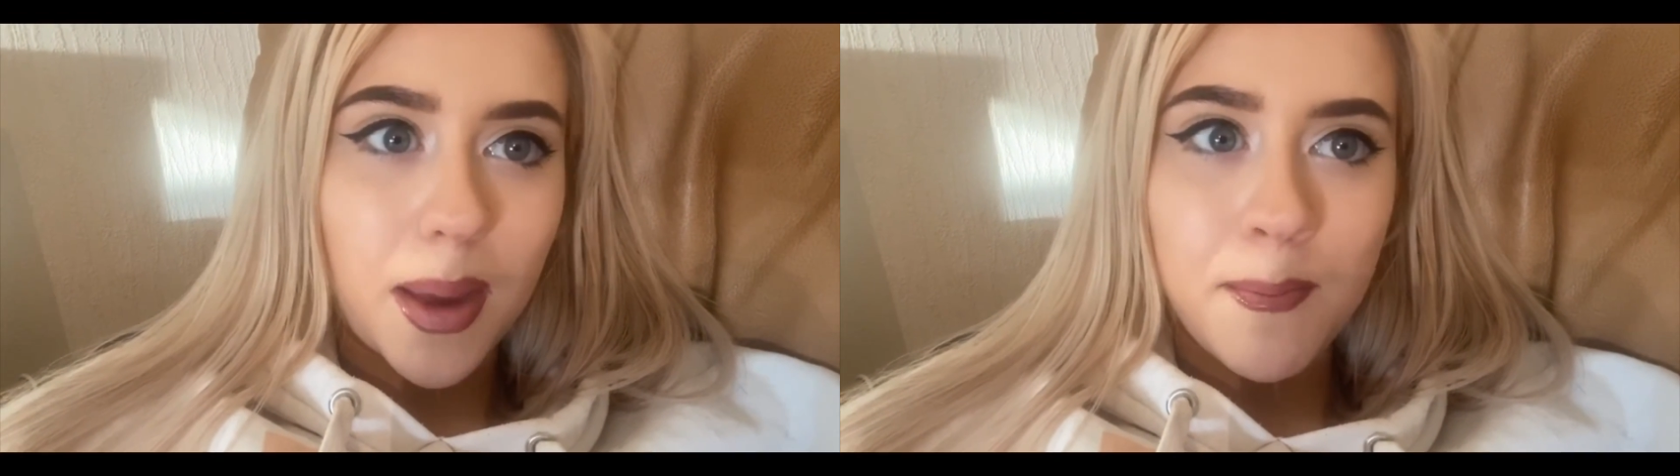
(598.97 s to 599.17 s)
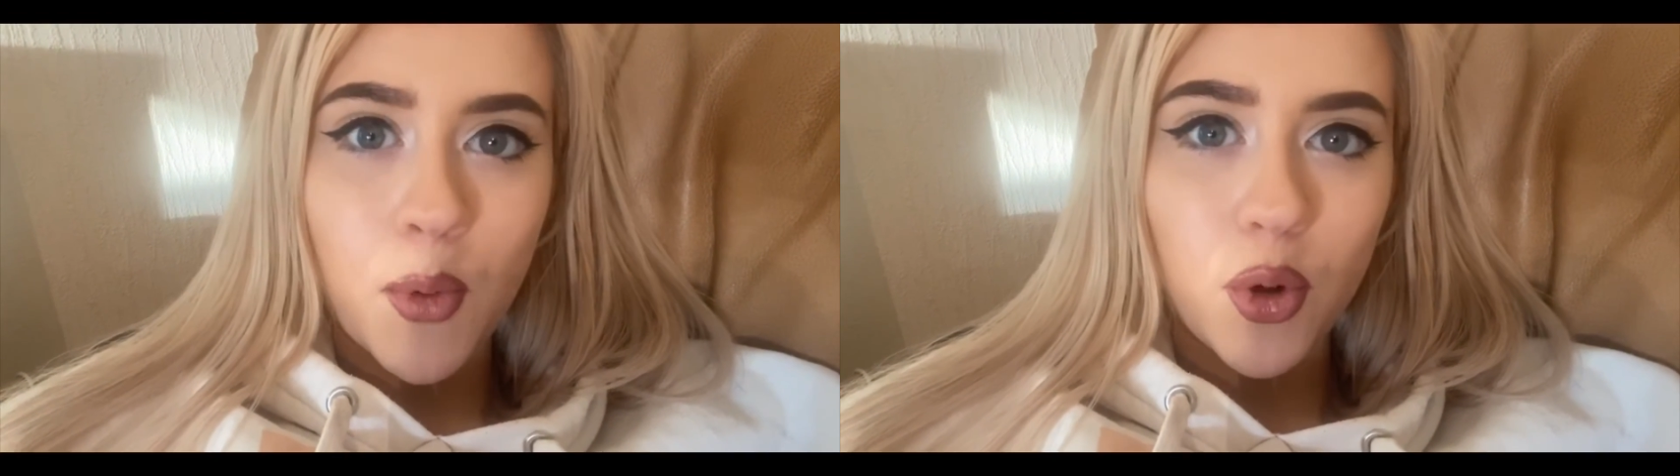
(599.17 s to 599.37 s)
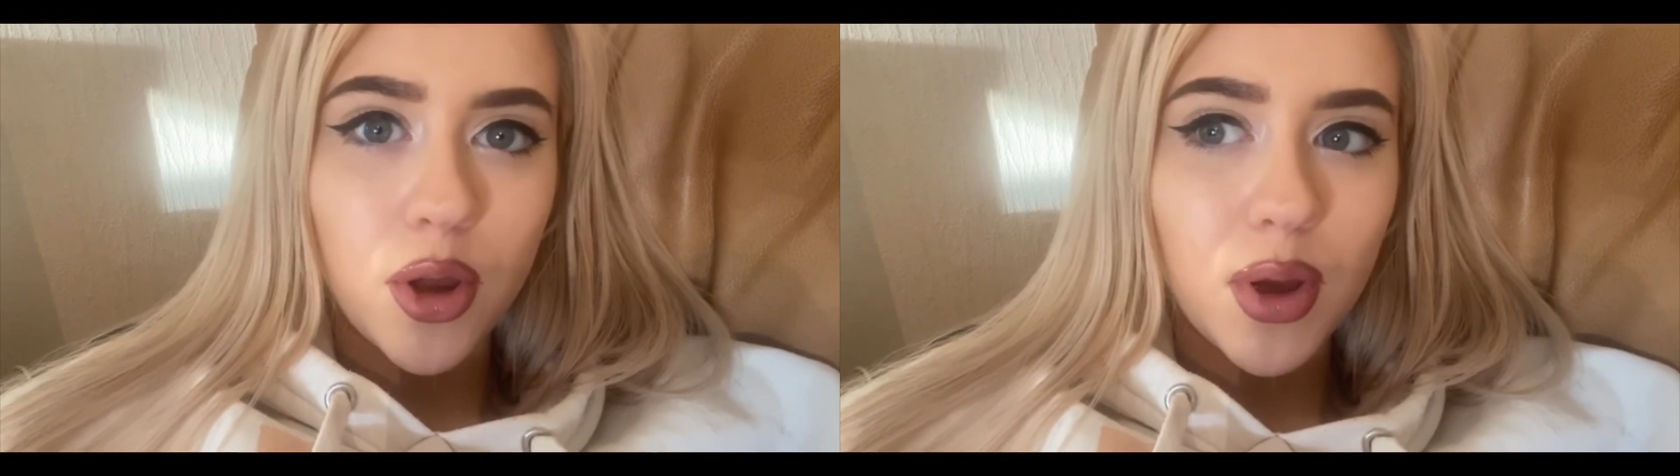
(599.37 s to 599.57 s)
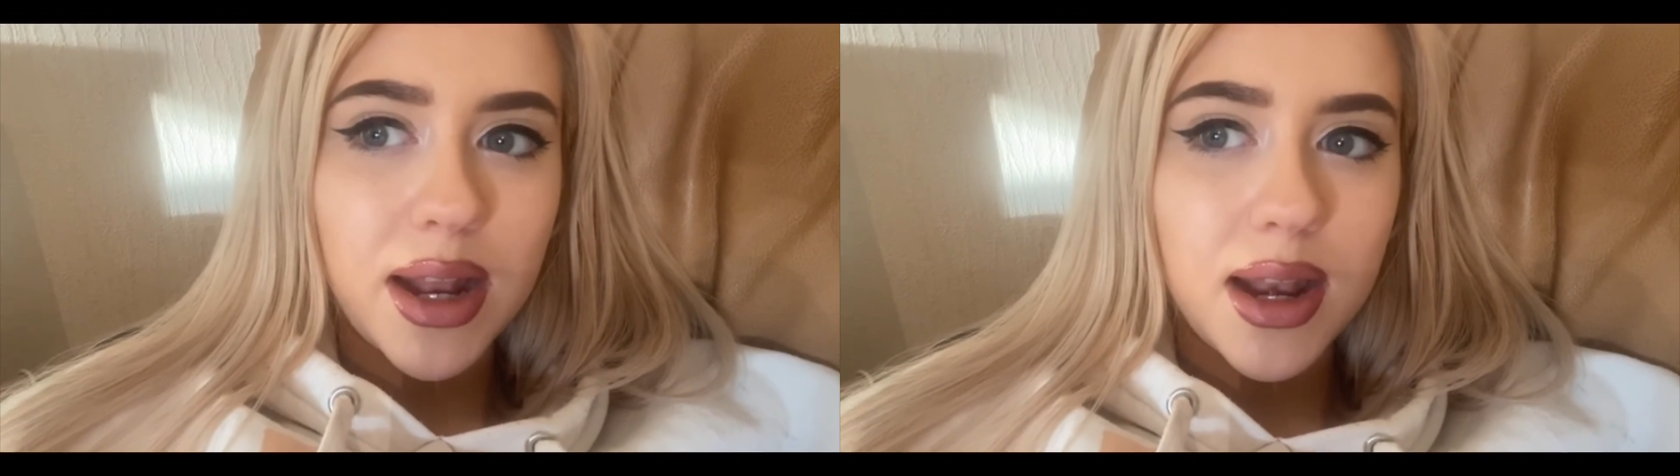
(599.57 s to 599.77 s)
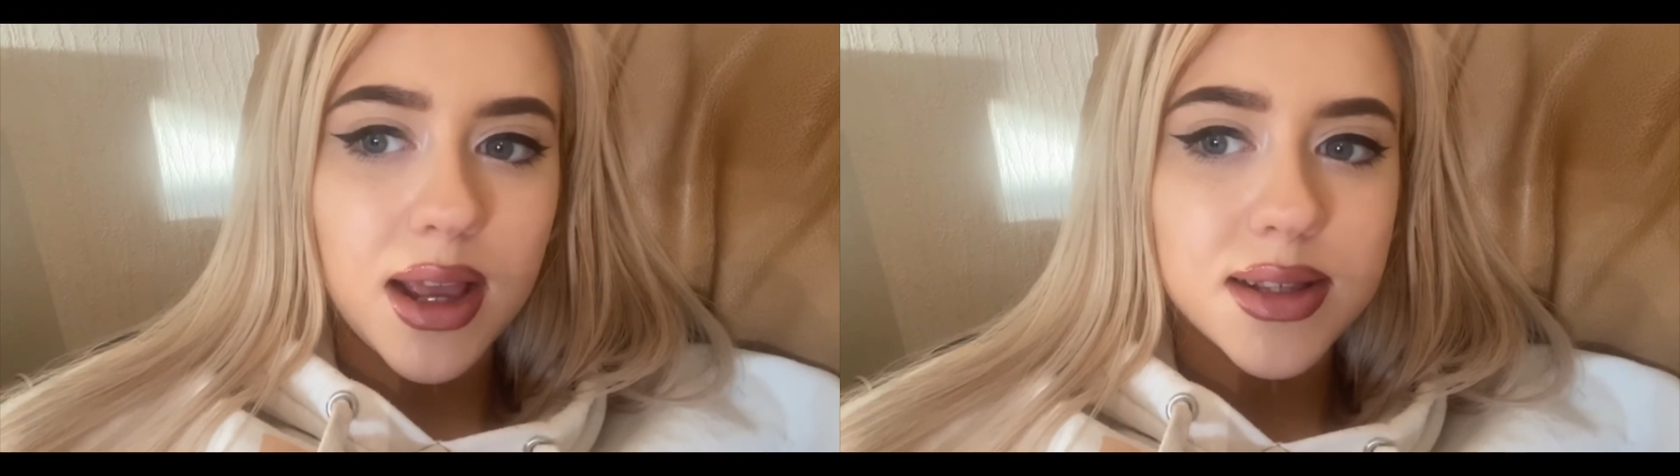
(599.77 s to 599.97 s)
more of you in it
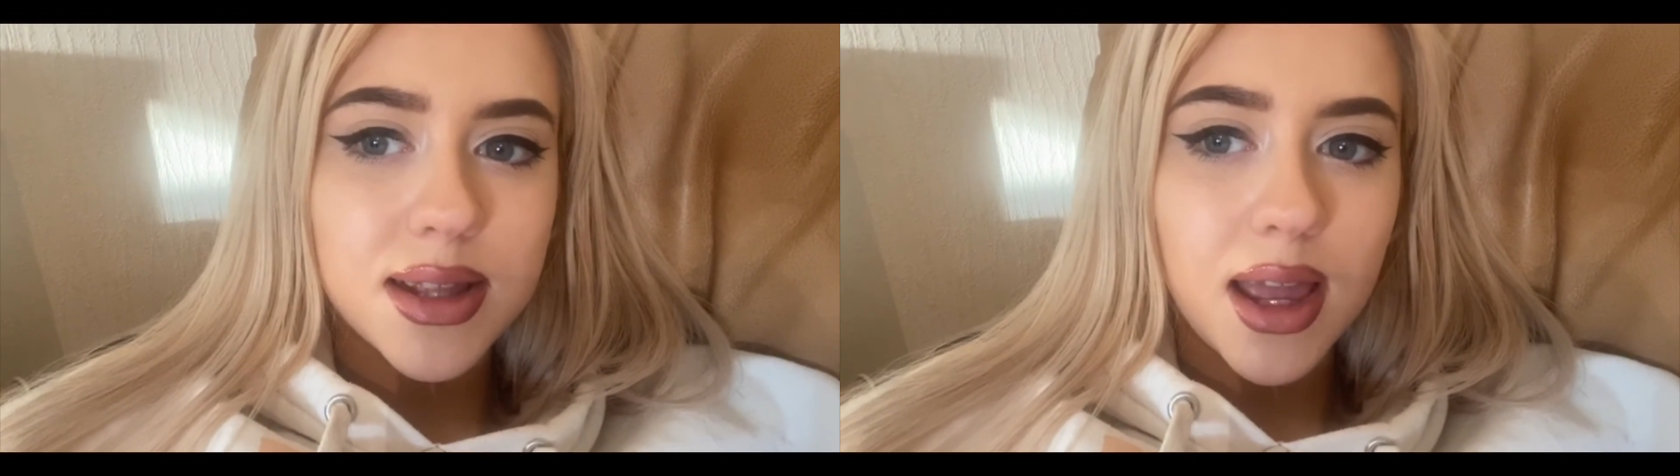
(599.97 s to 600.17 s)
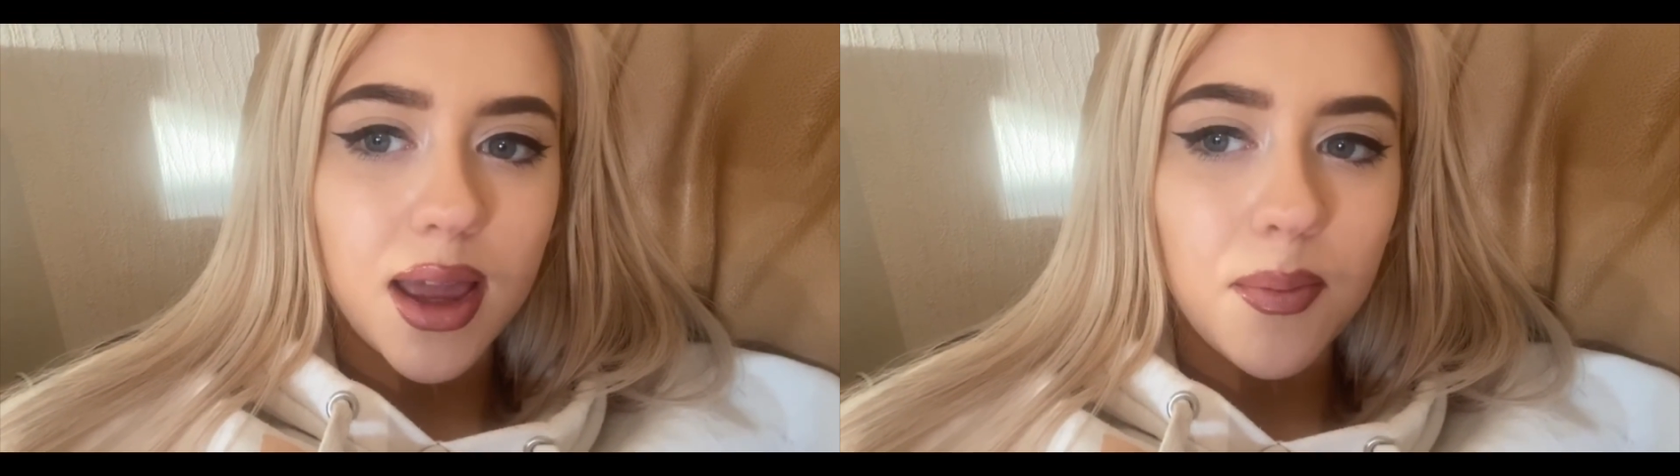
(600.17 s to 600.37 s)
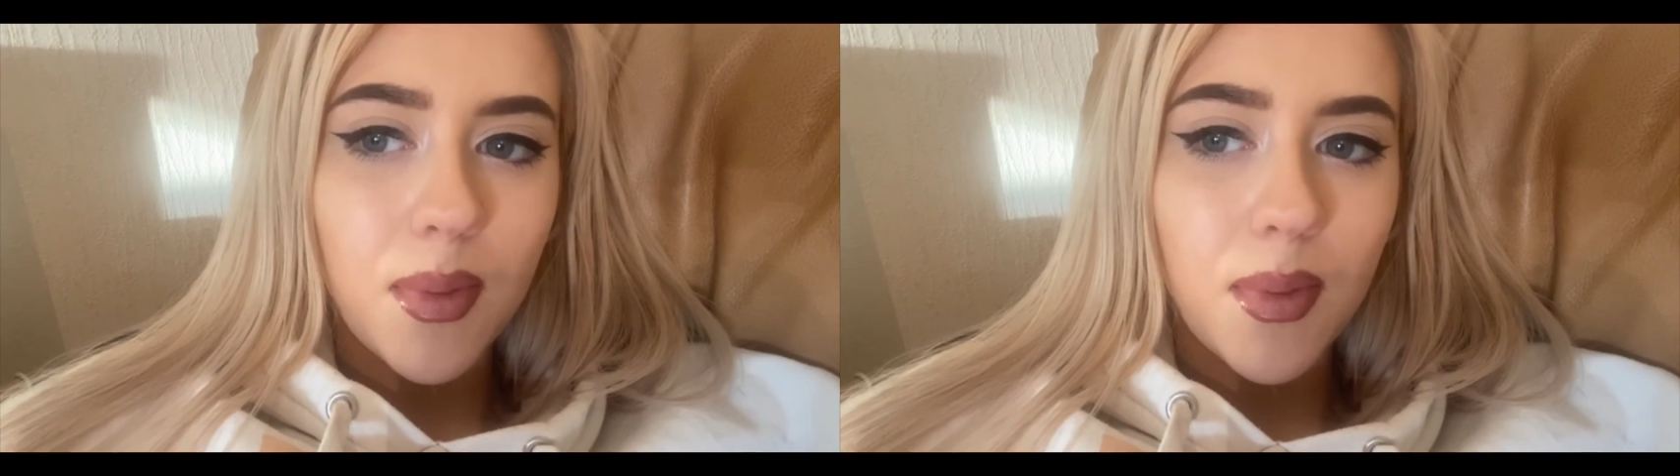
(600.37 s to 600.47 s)
next time.